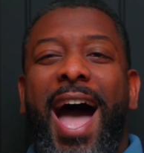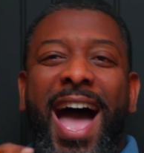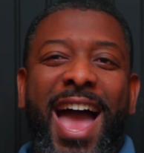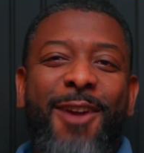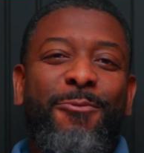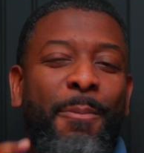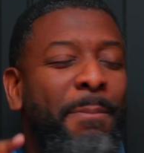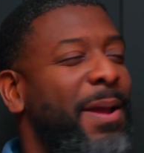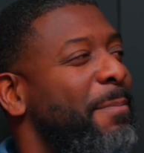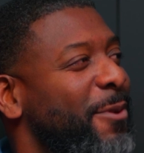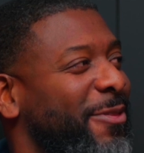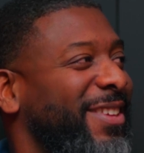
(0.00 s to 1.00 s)
I
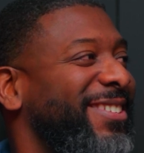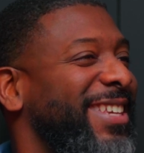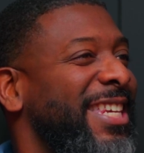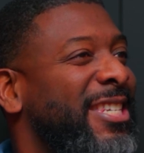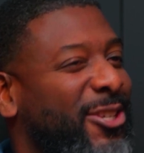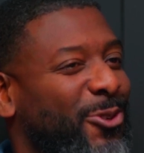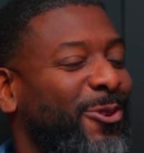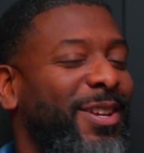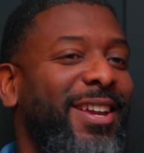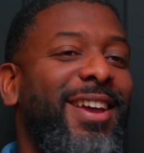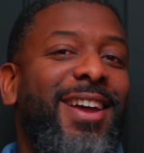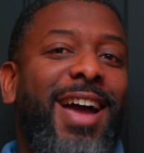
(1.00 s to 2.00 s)
remember this industry.
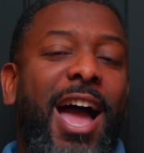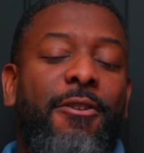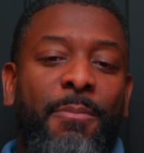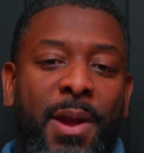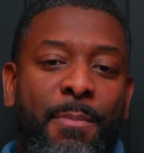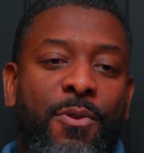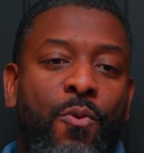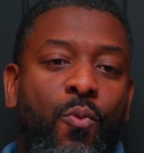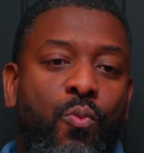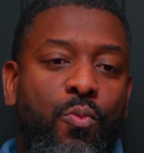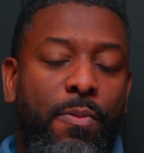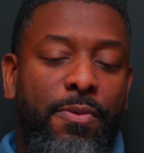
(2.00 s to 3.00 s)
I remember
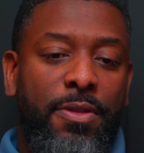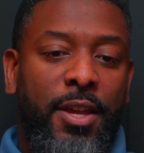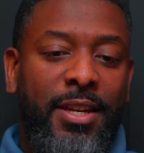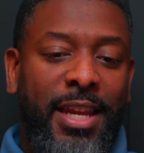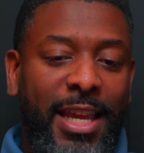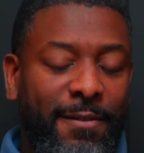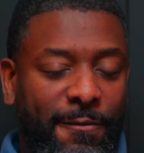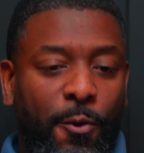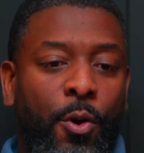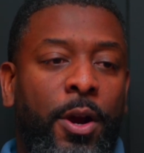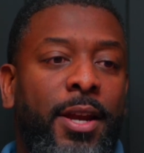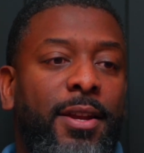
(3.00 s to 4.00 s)
the need
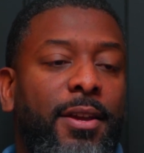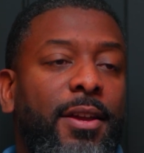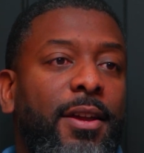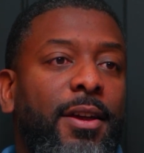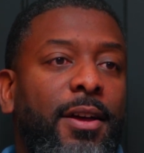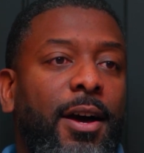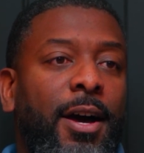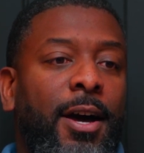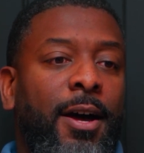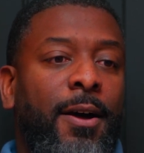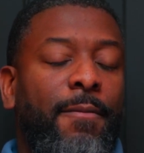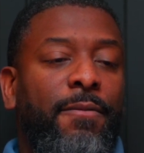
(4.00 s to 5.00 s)
for it,
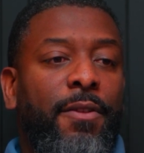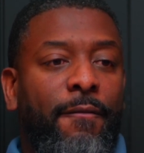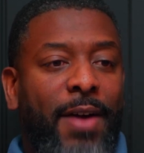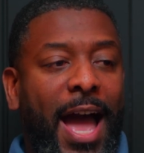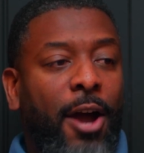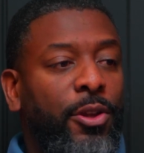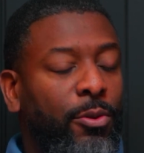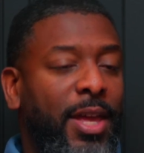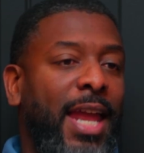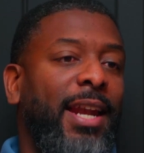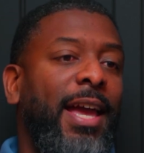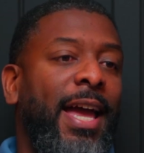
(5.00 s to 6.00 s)
the value
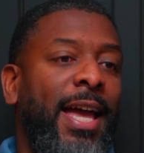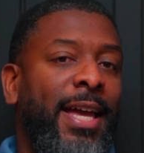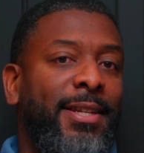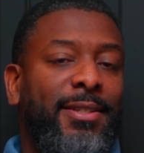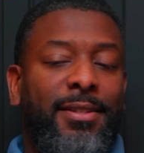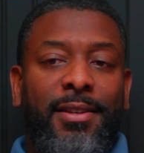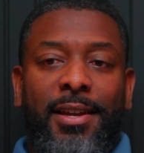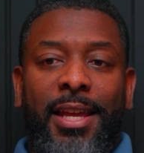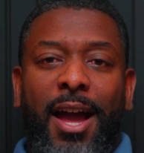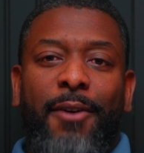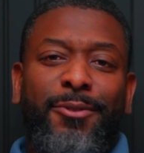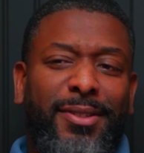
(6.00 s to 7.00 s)
that it has,
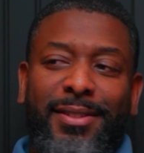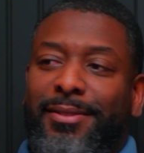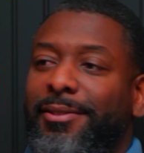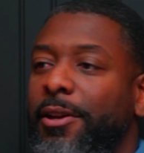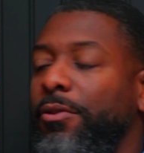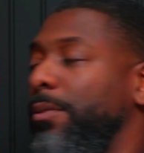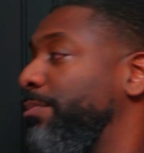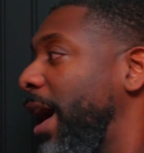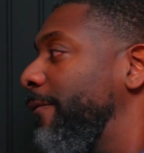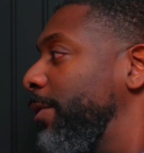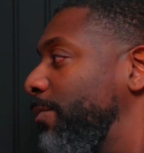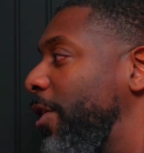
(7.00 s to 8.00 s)
and obviously, the
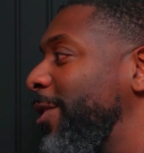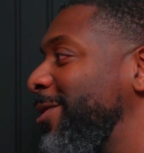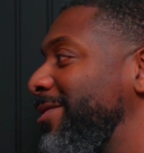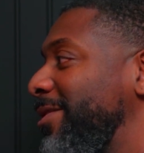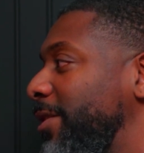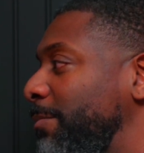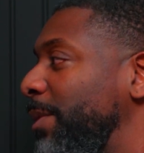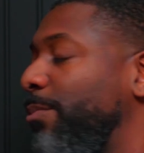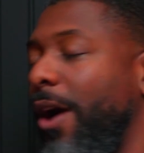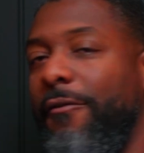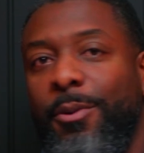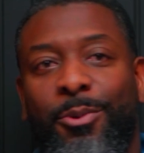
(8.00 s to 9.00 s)
profit margins. It can be
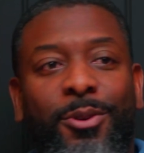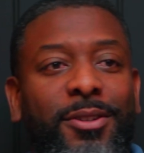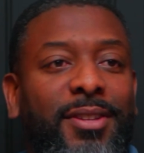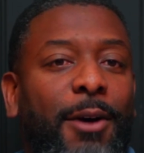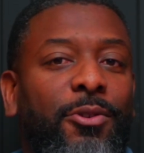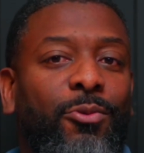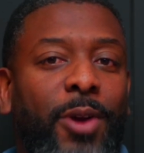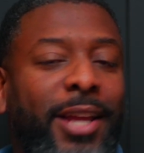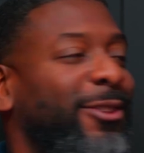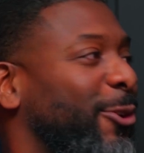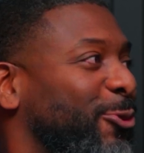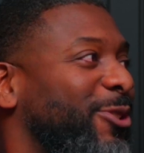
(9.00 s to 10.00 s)
profitable because I was
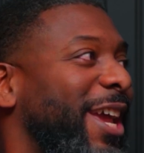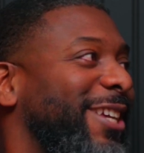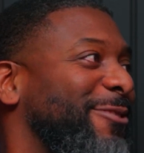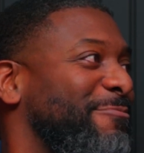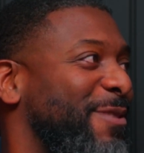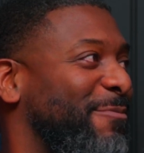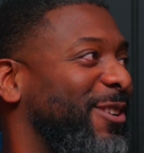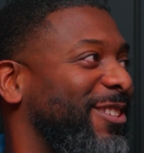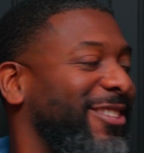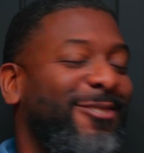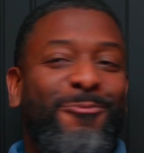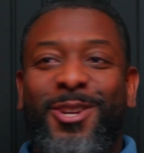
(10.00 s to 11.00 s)
writing those checks
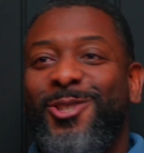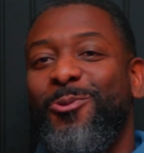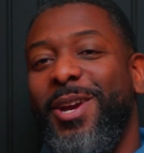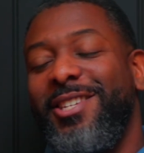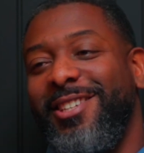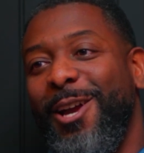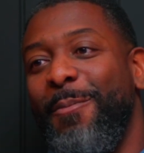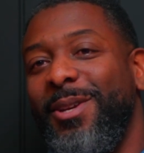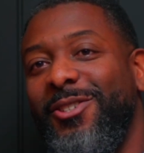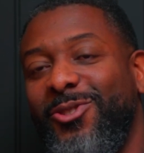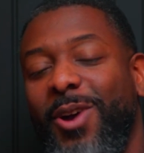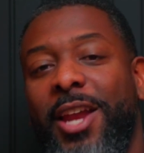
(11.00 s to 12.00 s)
to the restoration
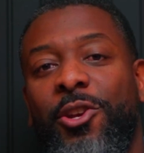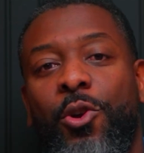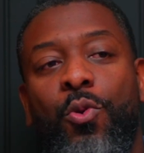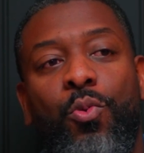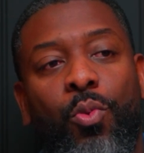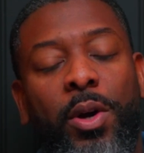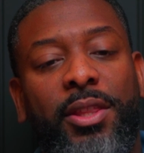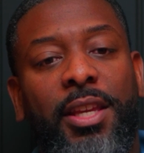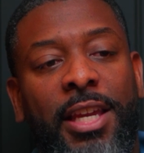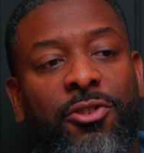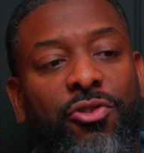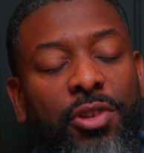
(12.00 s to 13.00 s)
company. So I knew what
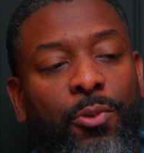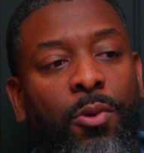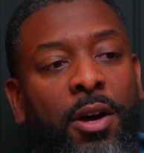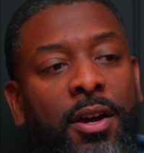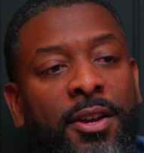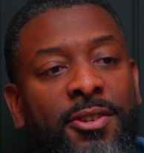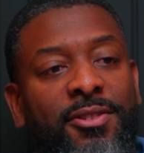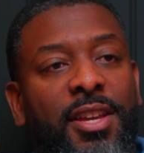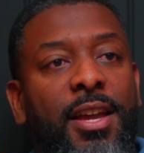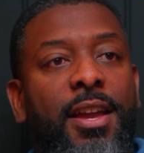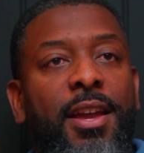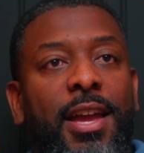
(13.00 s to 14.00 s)
the industry was,
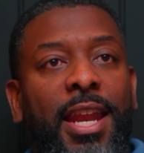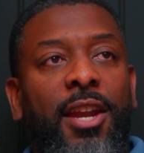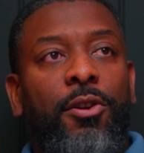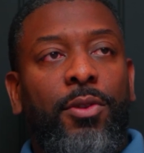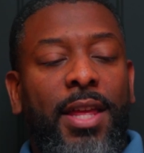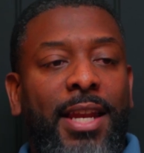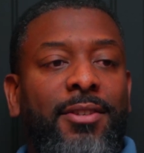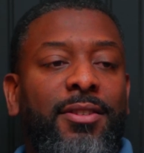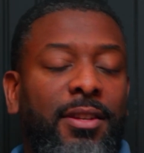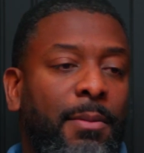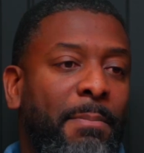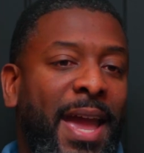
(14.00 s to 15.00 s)
and I knew that it's
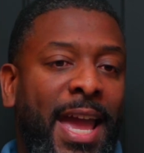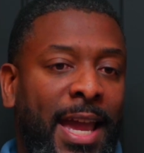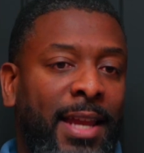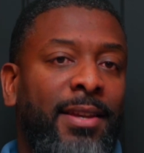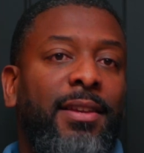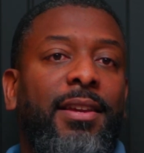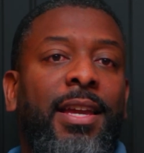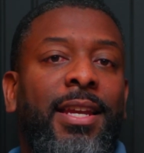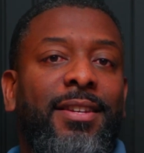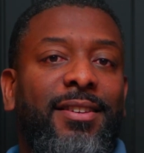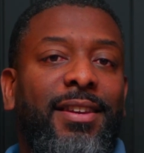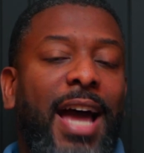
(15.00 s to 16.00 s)
a demand
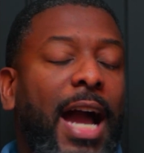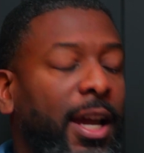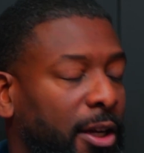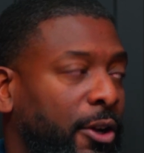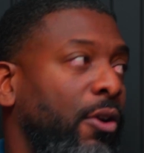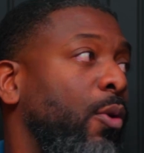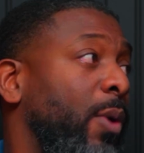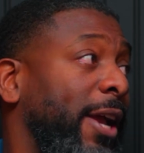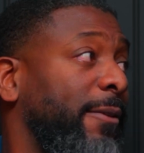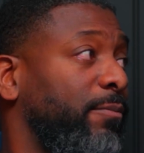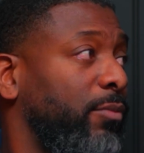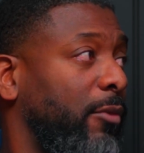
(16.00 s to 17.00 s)
and it's not going to go
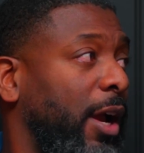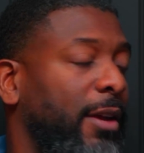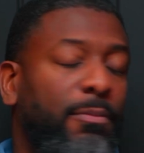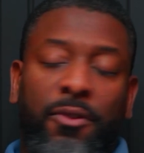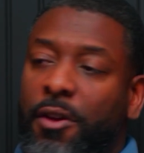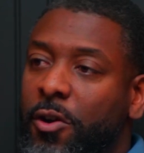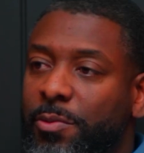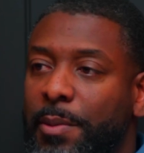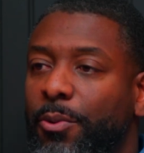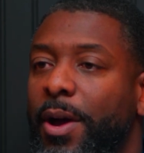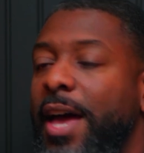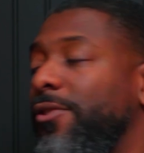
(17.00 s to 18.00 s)
away, right? As long as
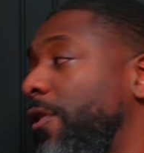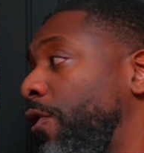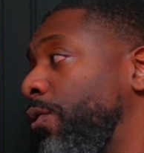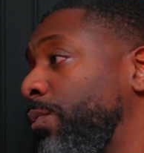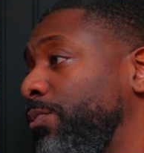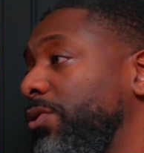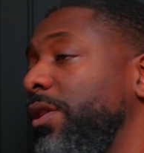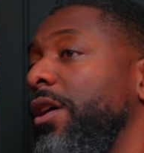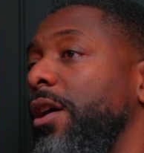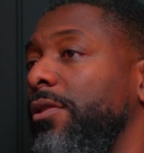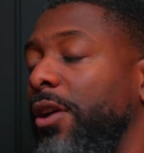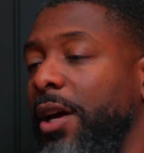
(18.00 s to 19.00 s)
people have homes,
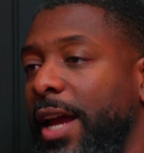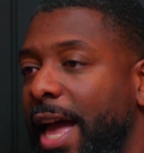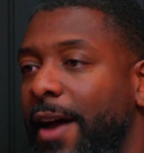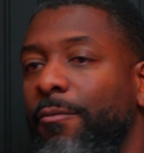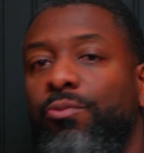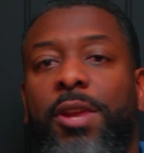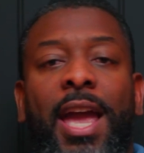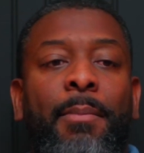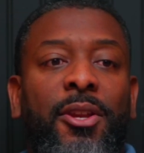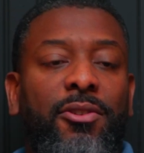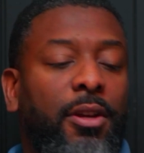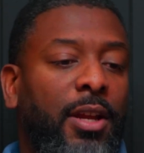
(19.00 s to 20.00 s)
they're going to have
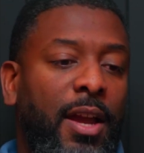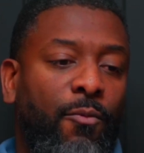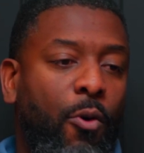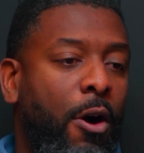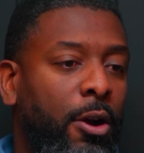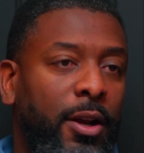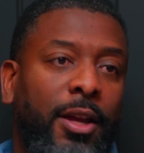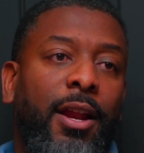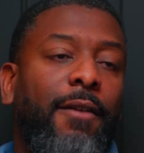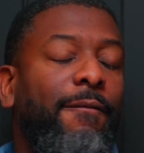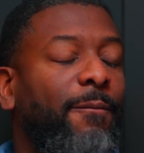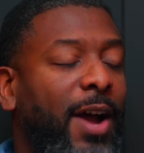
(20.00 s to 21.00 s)
damage. They're going to have water. They're going
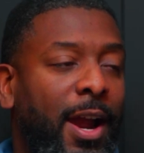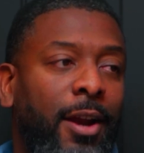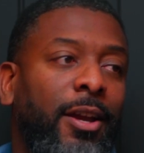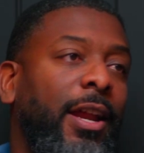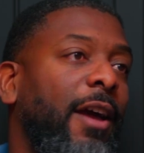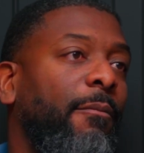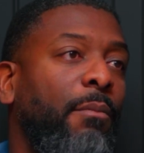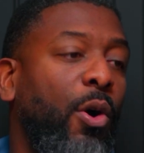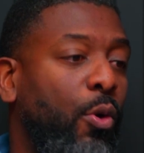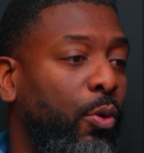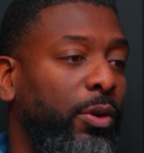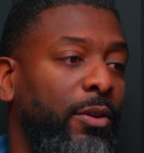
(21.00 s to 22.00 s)
to have fire. They're going to have
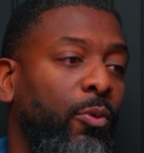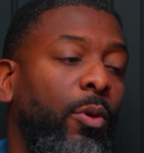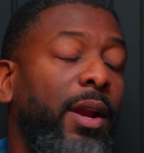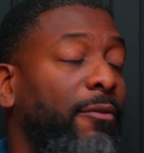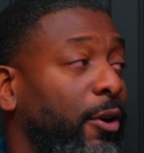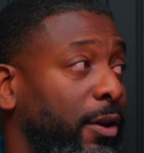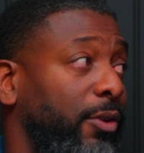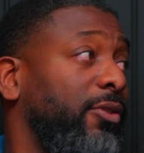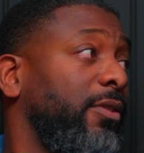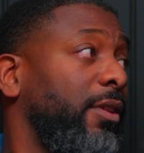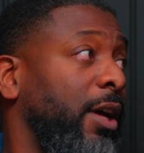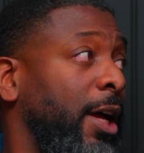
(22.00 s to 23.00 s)
mold or whatever
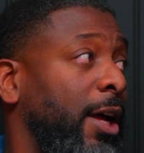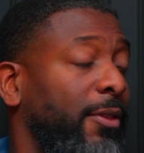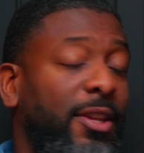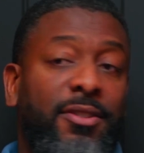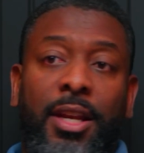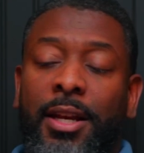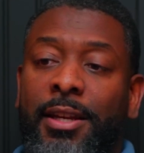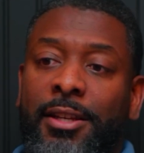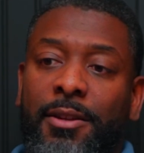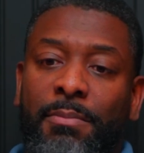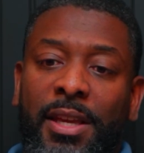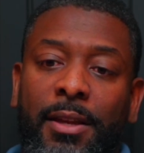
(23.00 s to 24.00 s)
else that's going to
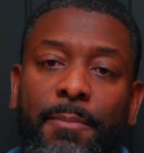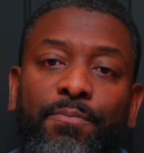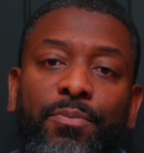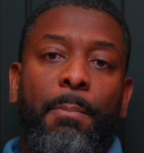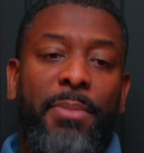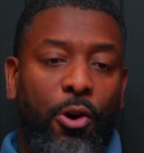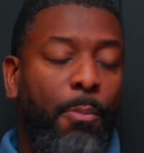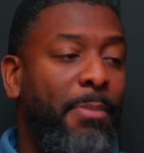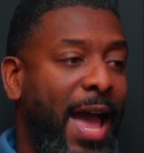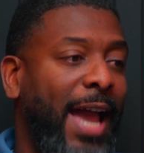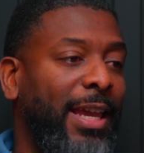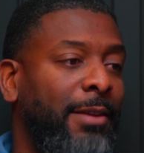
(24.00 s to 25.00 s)
need to be built
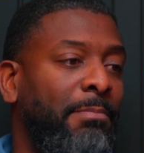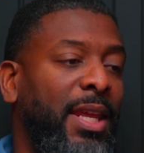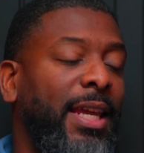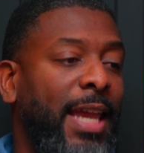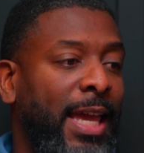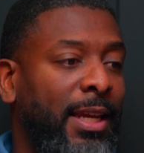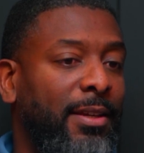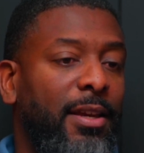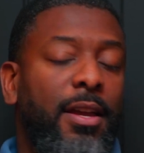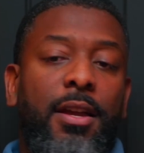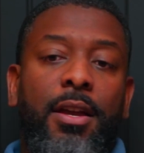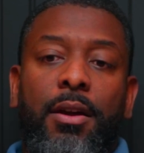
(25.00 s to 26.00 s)
back and mitigated
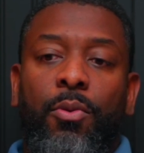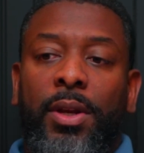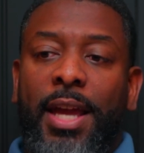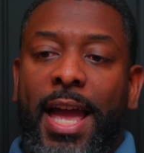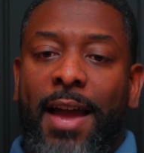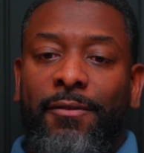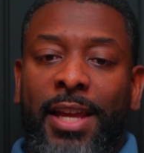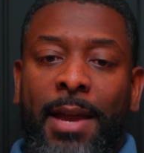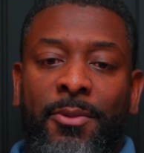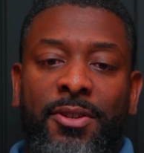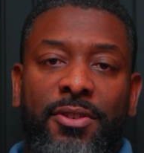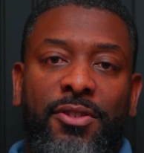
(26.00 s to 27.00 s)
when they have
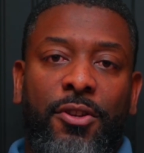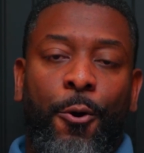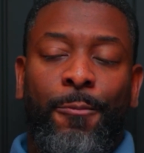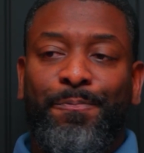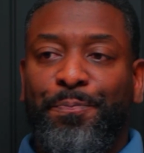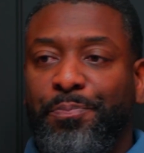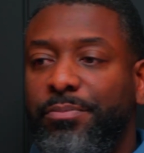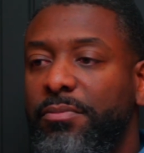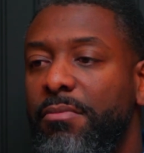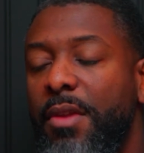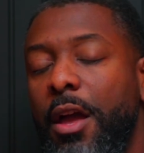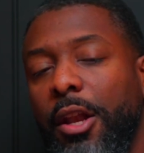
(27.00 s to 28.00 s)
damages. So
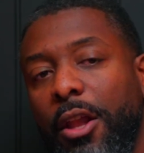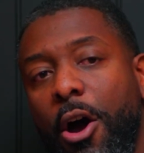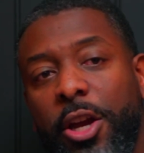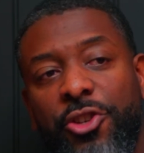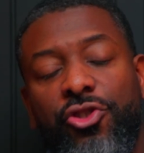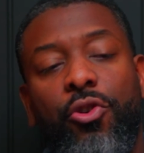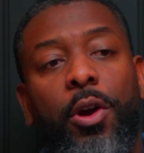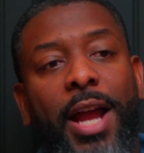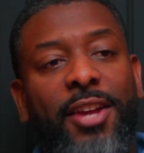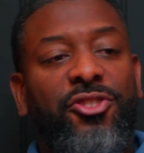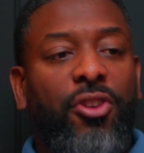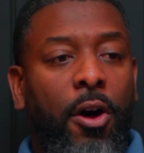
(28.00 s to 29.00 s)
long and short,
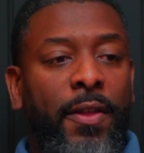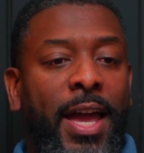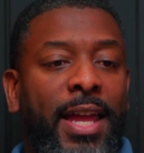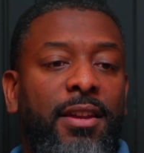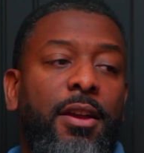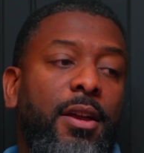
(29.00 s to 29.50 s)
I saw that.